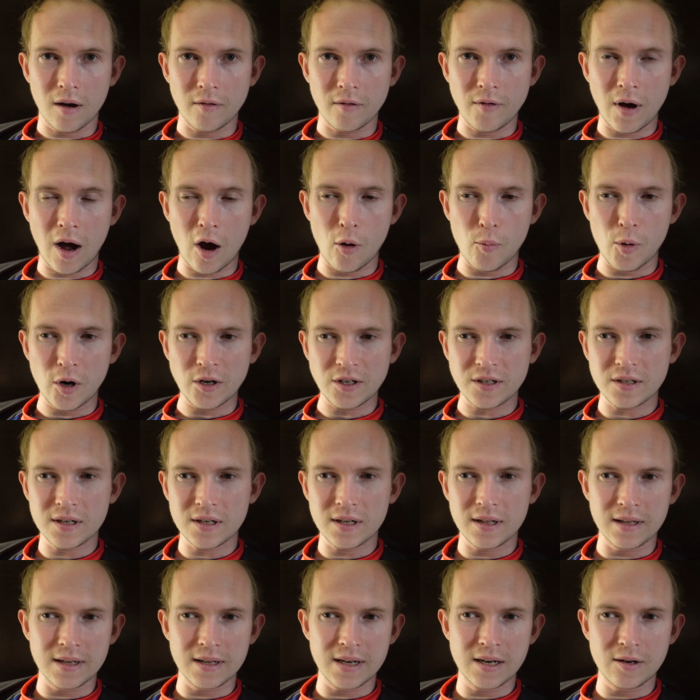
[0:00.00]
how much
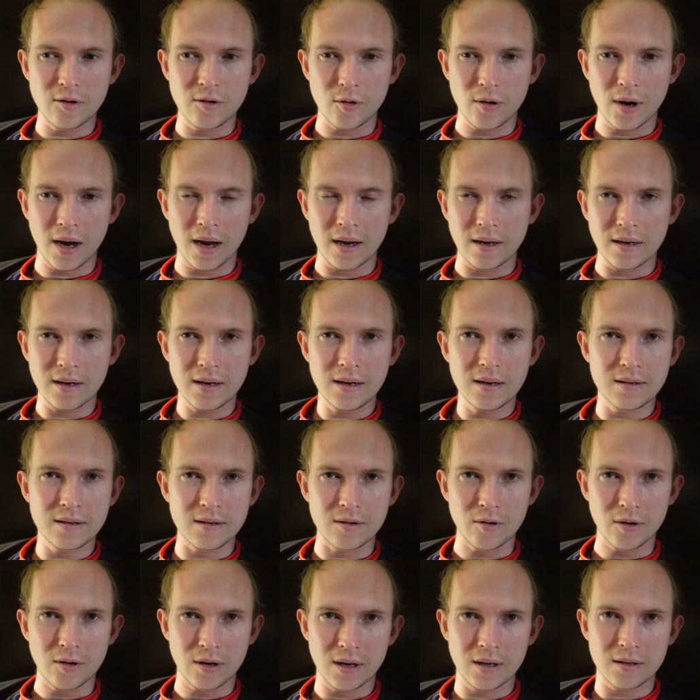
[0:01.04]
cleaner and
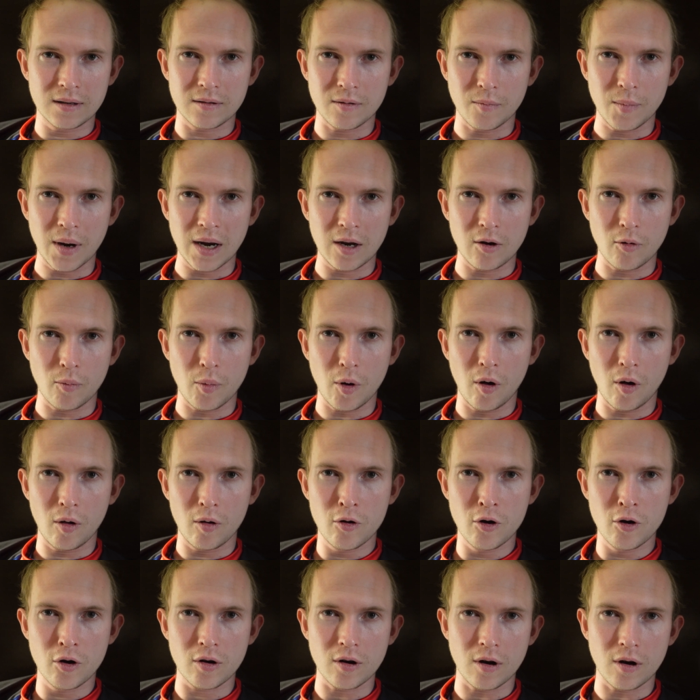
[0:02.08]
easier it is to make your ball
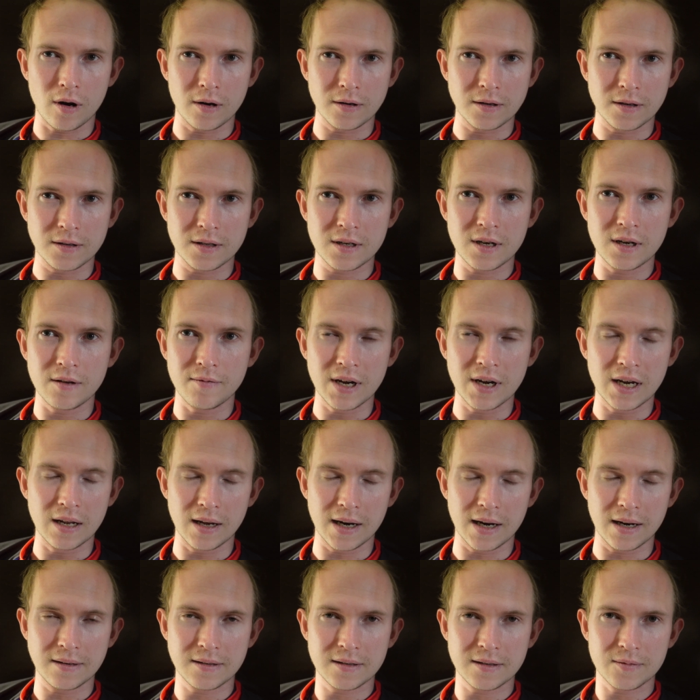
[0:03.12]
hook on the TV
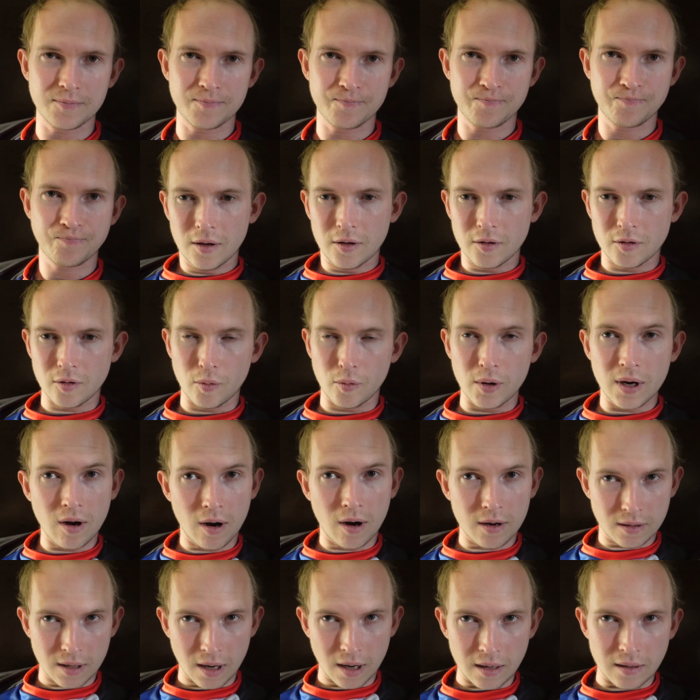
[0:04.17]
lanes. So we
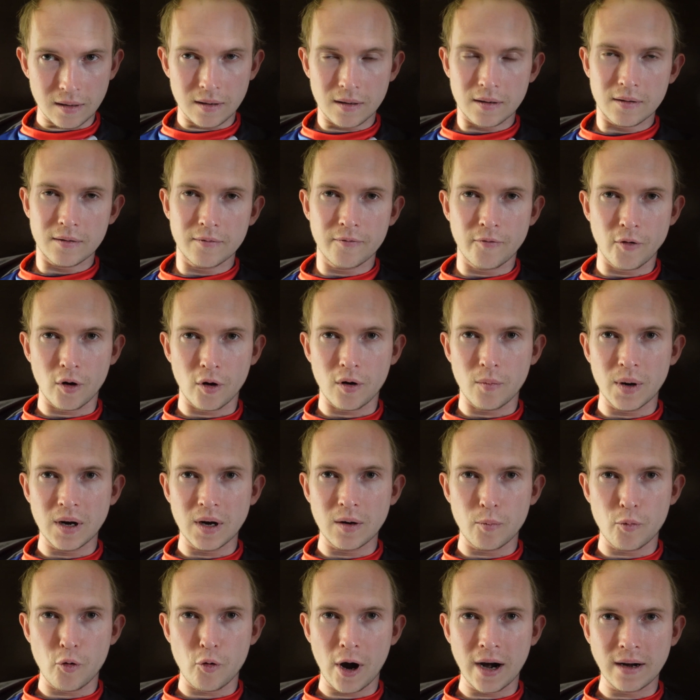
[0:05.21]
got that
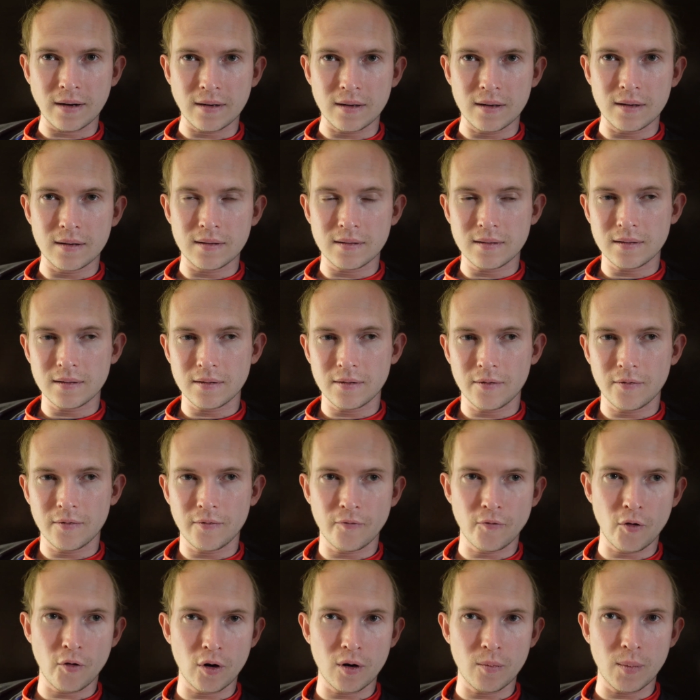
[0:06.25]
30-minute practice.
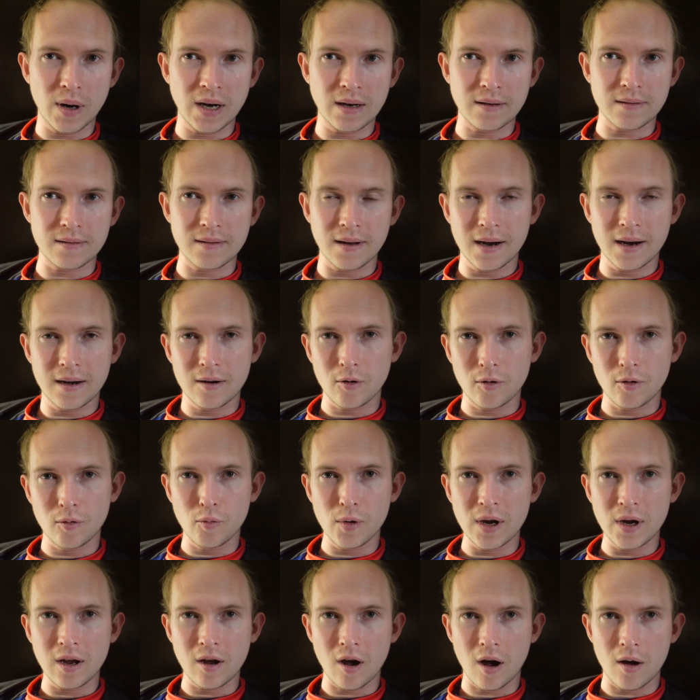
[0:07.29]
30 minutes later
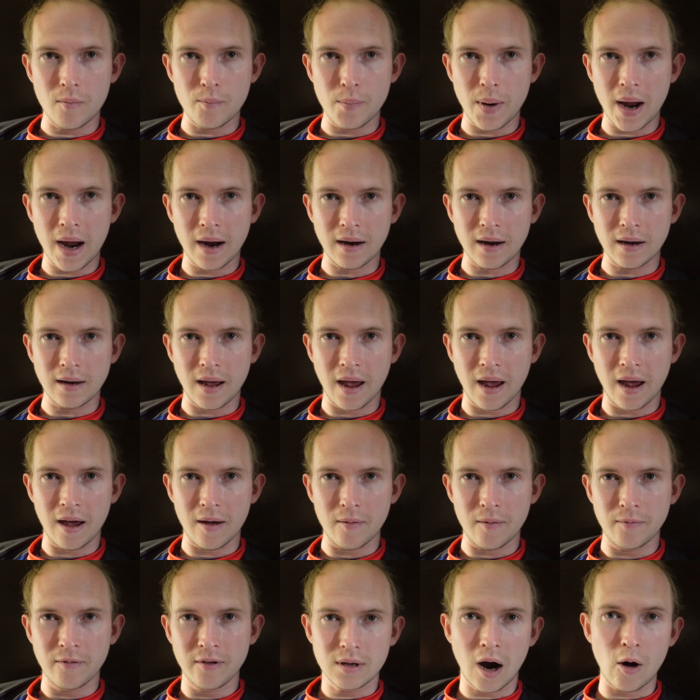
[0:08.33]
we come back and
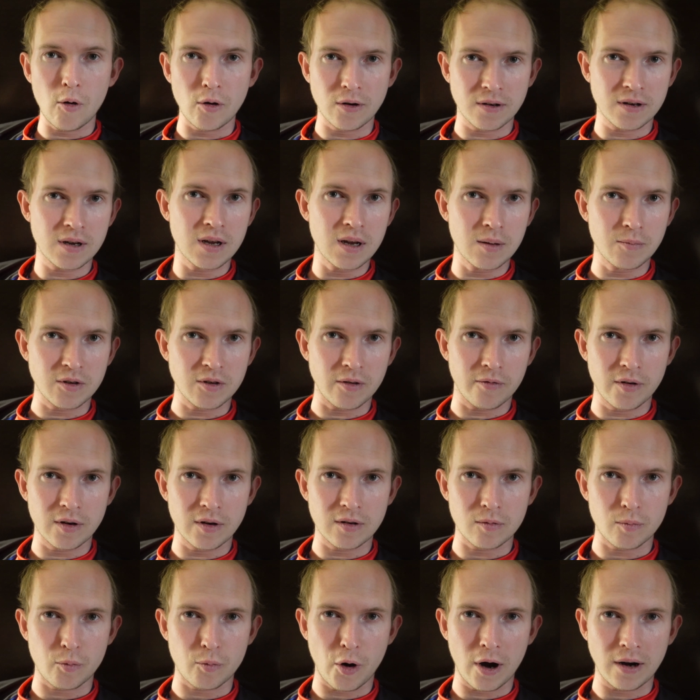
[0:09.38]
have our team's
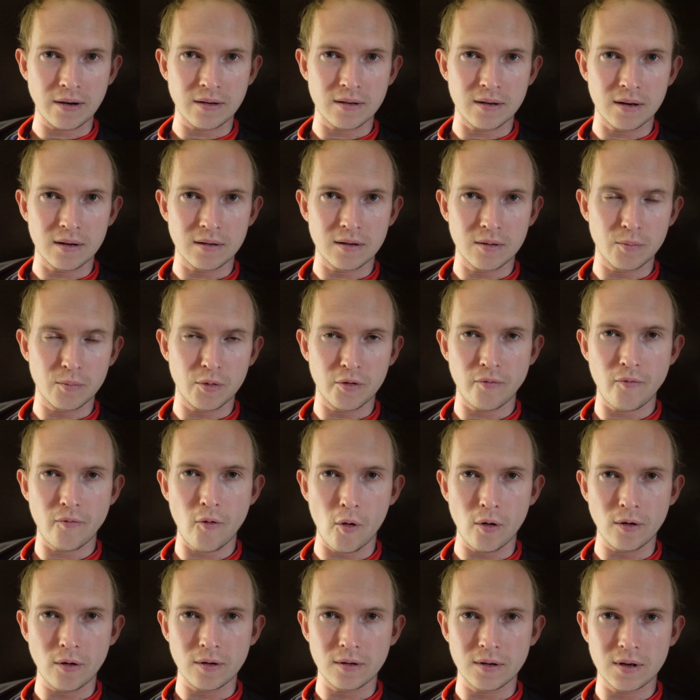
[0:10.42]
official practice session
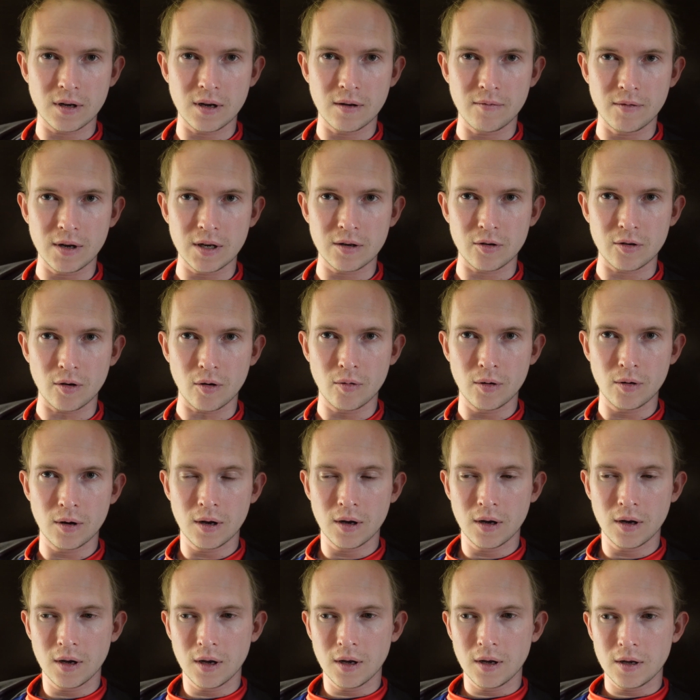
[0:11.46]
before the TV show.
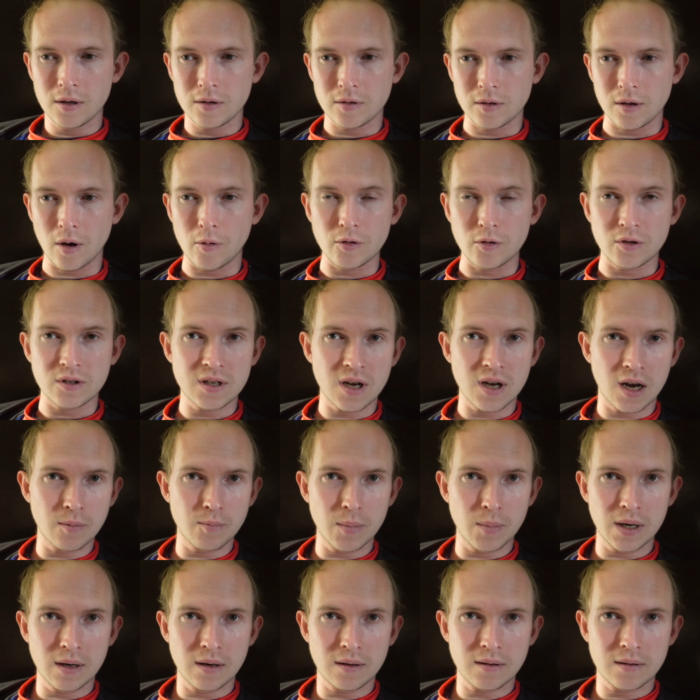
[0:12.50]
So there was 10
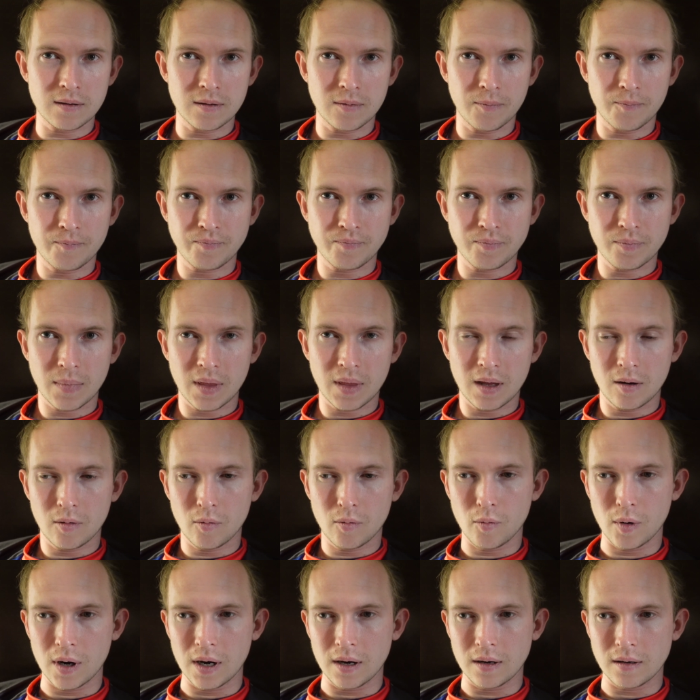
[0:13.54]
minutes
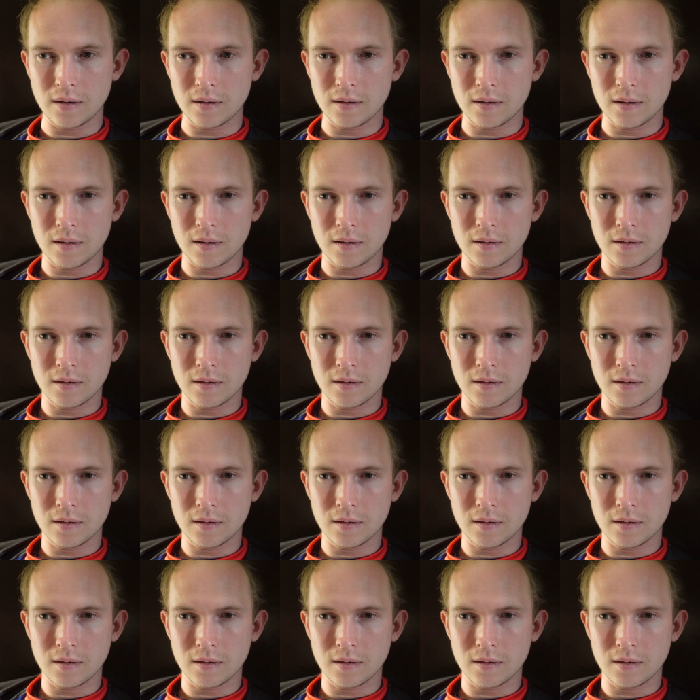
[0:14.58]
with